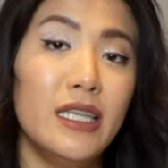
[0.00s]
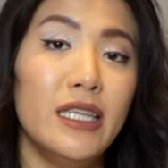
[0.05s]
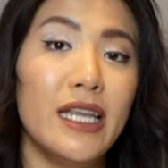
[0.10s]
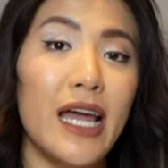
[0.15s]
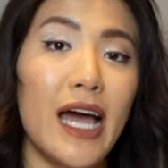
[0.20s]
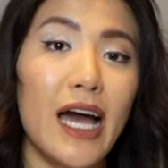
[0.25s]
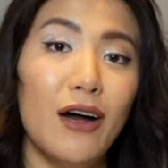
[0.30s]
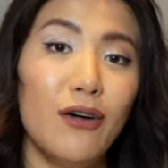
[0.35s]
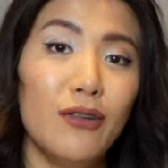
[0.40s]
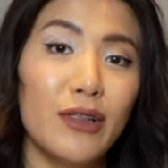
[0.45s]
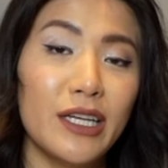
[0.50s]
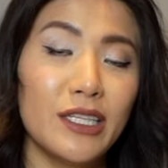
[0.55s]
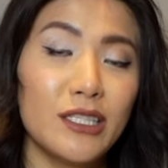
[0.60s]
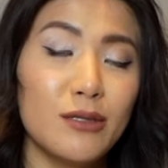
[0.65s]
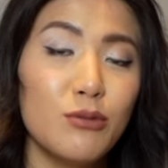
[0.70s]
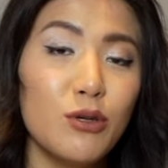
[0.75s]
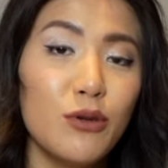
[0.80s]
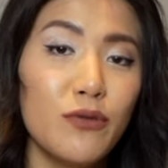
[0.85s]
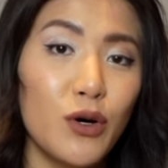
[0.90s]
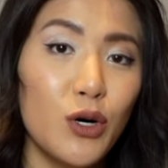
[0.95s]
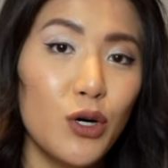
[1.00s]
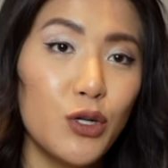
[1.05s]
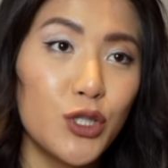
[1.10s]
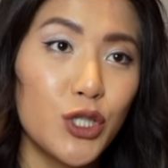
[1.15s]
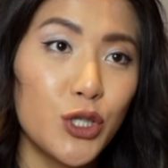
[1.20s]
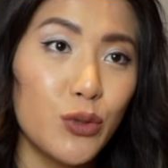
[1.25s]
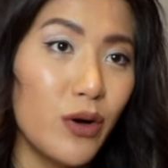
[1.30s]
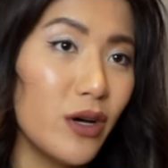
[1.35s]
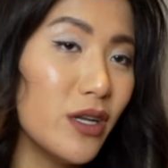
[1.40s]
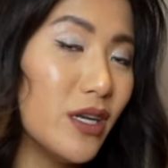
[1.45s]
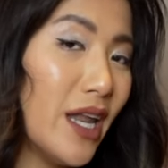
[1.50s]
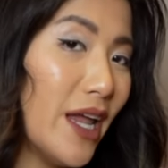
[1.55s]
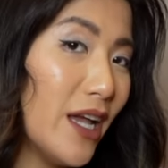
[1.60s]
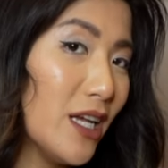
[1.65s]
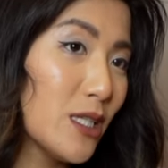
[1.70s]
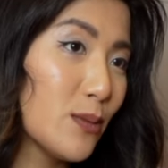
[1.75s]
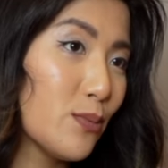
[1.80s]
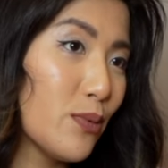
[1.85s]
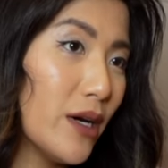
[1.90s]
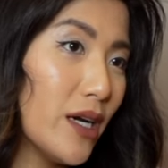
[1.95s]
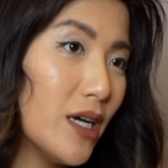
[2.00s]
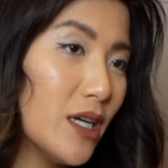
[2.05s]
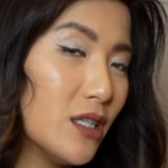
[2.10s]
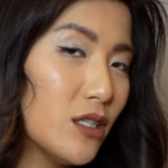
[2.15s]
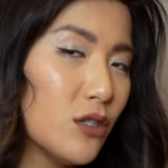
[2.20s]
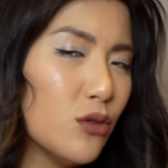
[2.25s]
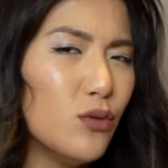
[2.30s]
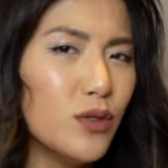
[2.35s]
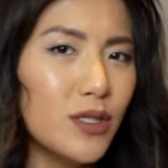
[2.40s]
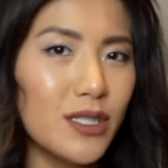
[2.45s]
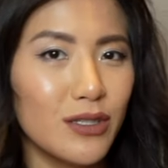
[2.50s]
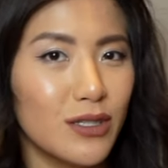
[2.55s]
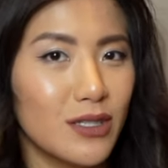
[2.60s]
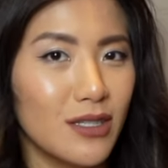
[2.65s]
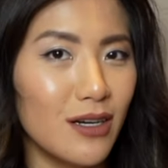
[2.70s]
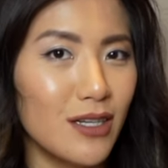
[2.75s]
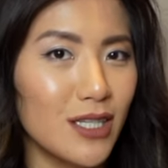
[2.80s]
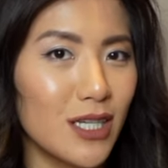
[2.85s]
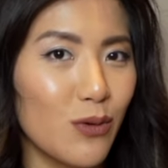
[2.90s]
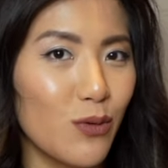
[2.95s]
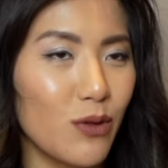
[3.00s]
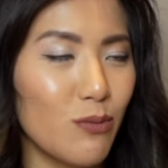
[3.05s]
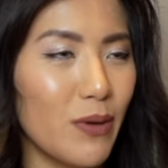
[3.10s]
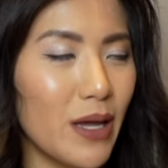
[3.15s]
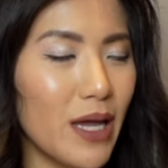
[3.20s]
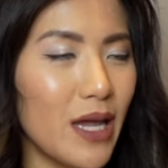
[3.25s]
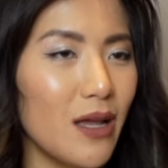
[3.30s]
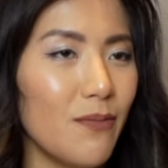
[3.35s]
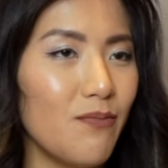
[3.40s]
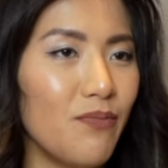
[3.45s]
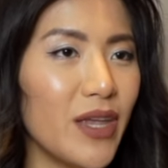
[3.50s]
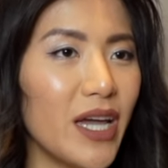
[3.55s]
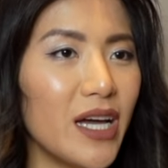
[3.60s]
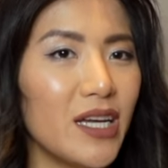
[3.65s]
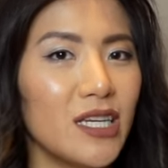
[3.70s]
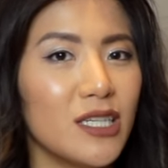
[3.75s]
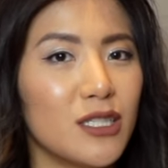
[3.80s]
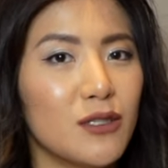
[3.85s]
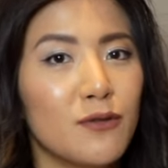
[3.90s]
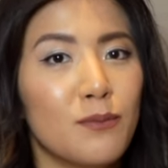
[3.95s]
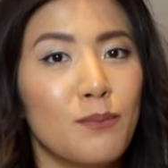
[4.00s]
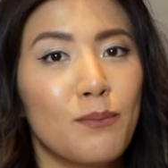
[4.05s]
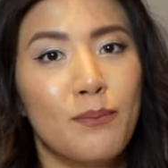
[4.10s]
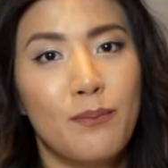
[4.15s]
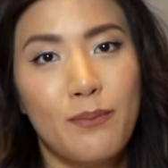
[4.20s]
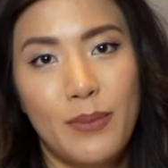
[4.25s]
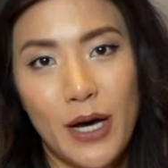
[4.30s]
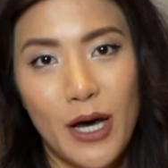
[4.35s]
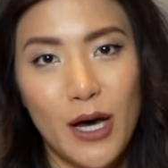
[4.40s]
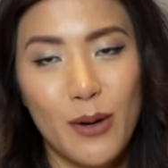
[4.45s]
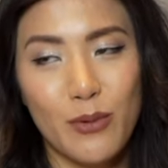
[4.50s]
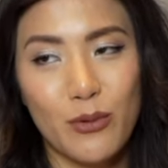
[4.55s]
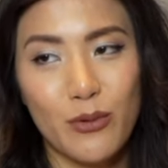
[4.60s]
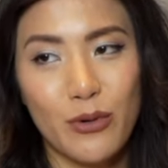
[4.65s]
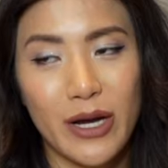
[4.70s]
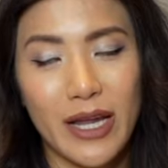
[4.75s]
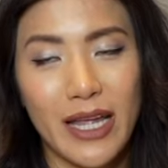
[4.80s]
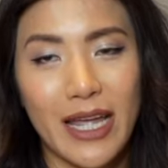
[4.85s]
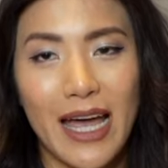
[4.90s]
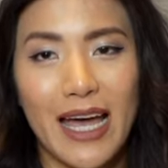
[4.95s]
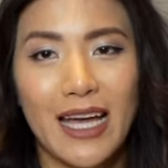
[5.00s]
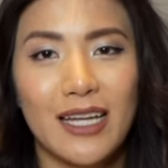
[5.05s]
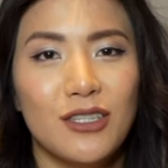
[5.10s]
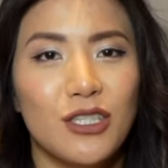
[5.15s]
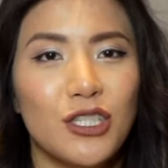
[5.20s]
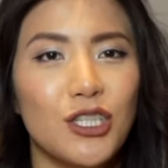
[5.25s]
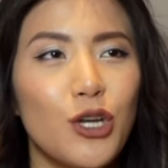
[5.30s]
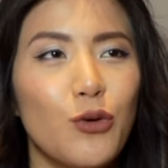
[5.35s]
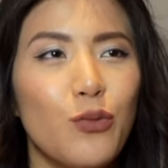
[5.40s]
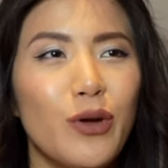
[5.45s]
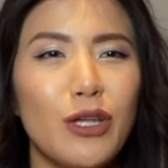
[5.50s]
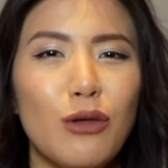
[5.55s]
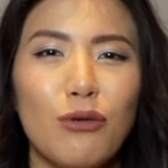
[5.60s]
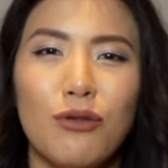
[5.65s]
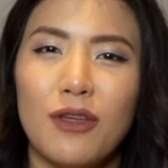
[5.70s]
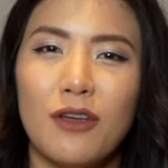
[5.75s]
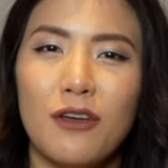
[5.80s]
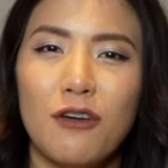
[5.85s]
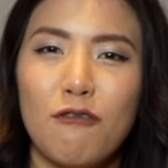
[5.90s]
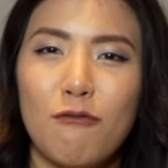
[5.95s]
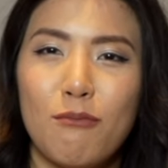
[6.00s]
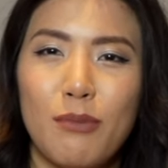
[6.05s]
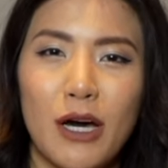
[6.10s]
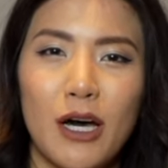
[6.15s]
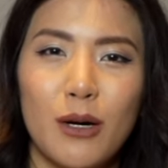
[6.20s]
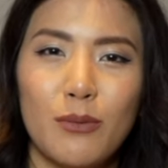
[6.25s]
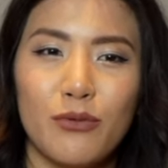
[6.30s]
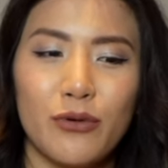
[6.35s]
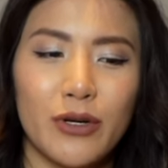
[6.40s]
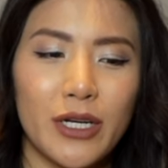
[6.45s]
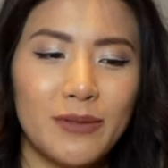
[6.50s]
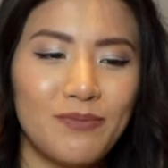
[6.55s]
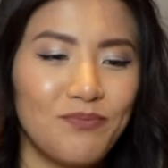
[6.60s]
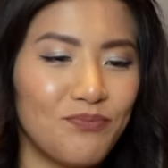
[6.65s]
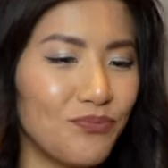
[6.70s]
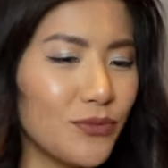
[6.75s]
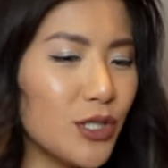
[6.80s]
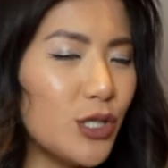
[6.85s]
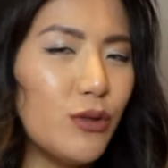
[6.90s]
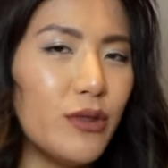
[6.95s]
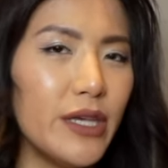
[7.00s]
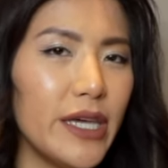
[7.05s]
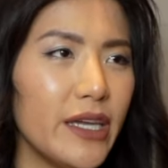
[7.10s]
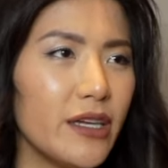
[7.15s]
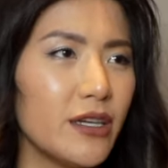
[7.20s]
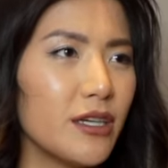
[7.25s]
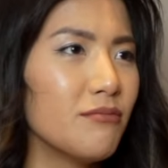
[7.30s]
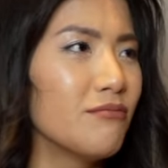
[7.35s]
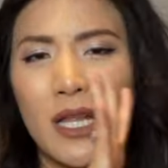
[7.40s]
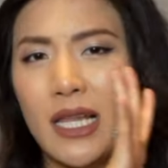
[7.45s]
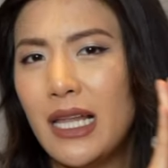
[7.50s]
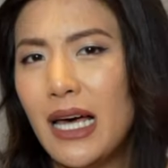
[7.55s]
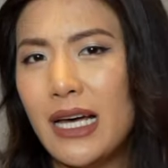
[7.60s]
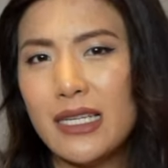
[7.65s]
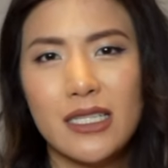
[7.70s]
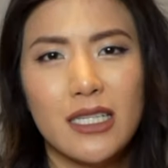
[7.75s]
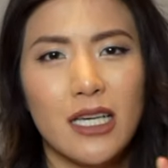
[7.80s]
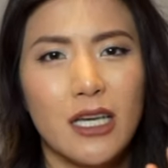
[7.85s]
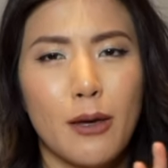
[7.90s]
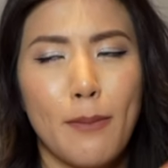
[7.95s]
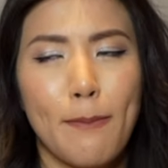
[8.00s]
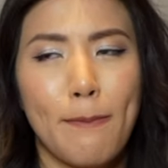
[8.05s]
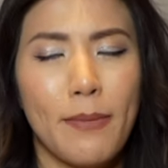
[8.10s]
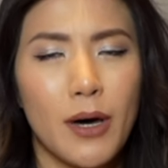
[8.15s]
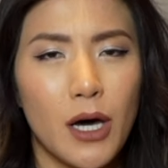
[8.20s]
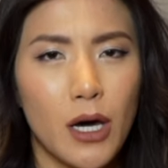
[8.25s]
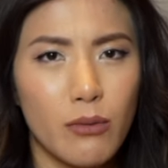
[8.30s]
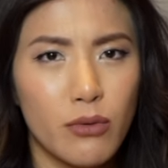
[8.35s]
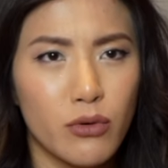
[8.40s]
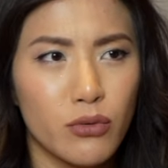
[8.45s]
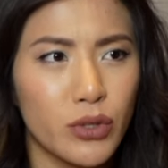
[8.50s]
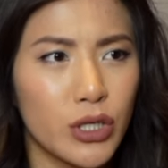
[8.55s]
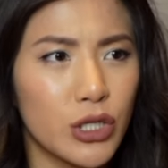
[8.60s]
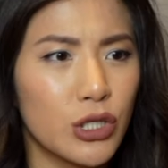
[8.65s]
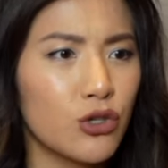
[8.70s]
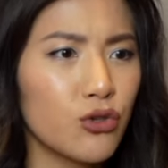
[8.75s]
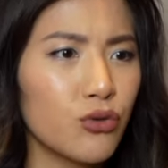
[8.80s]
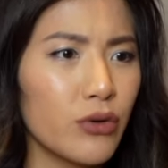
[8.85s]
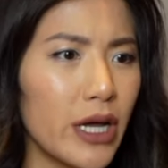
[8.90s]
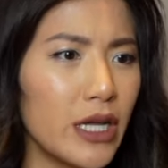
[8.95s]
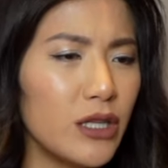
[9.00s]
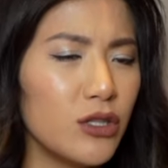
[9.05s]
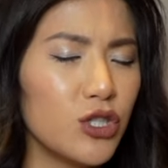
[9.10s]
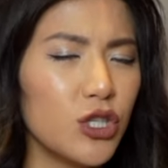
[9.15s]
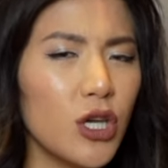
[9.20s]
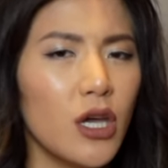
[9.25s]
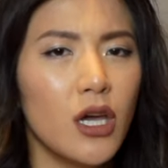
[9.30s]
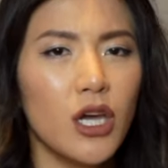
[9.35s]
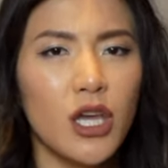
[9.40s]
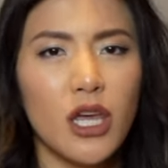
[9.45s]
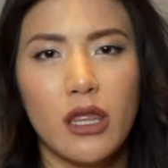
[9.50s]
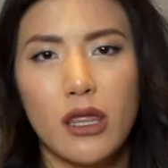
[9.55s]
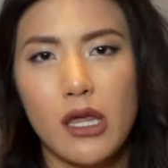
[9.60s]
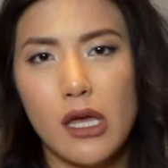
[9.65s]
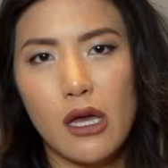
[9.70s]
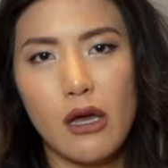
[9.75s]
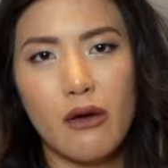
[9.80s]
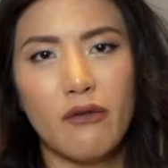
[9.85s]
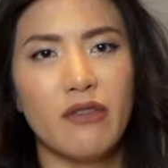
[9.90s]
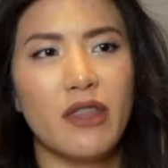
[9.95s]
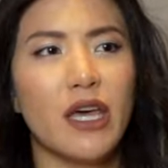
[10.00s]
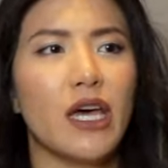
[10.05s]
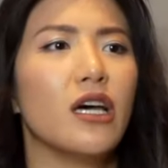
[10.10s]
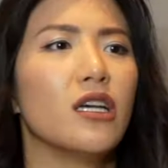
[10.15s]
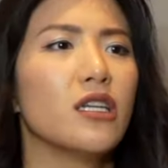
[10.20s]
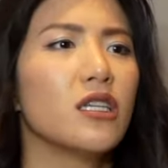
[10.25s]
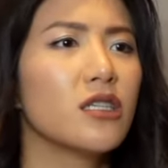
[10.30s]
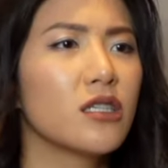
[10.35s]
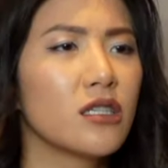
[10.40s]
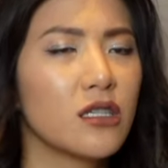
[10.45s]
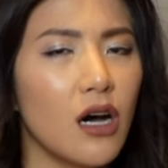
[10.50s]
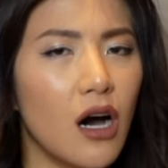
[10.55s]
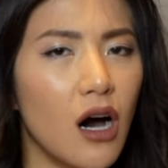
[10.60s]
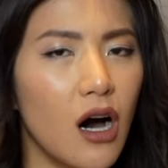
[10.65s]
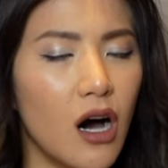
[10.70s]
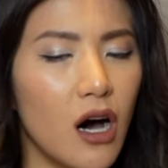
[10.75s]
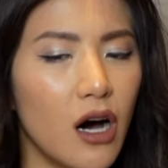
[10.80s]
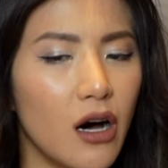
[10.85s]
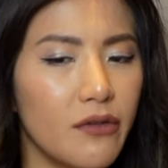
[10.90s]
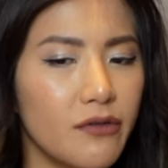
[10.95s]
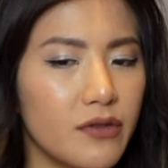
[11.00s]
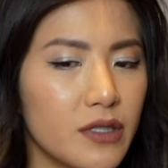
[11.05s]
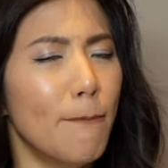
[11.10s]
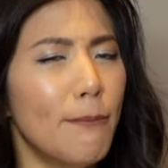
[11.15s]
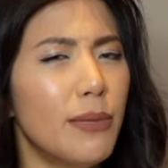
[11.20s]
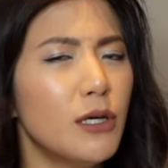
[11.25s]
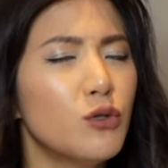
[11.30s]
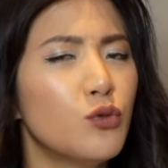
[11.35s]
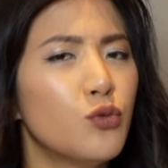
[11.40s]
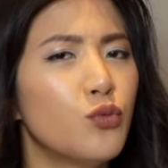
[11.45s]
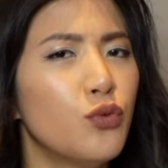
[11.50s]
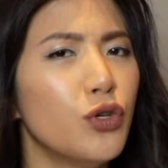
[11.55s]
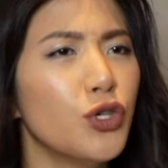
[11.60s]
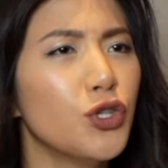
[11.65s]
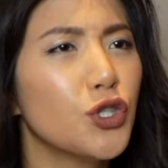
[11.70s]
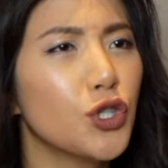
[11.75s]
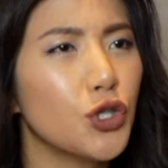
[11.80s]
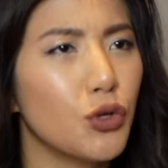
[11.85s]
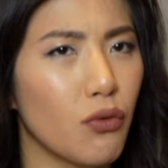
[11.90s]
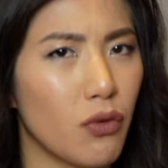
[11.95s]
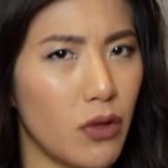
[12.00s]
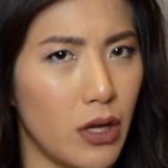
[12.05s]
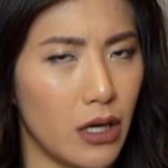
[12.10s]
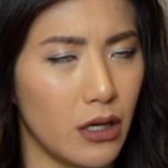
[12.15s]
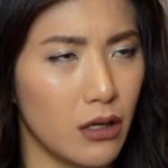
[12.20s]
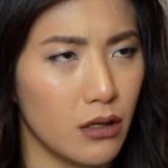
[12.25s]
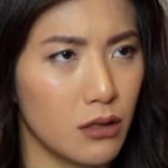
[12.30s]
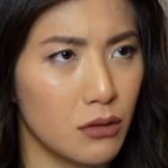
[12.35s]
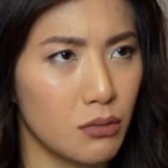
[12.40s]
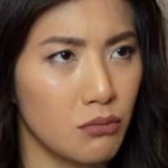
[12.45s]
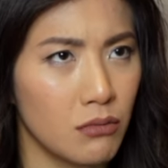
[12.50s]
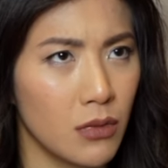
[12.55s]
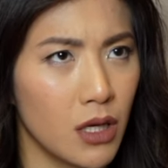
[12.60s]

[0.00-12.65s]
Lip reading: Now let's move on to our next brand, also starting with B, and it's Burberry. And you know, when you think of Burberry, you think classic Burberry trench, you think of their scarves, but would you think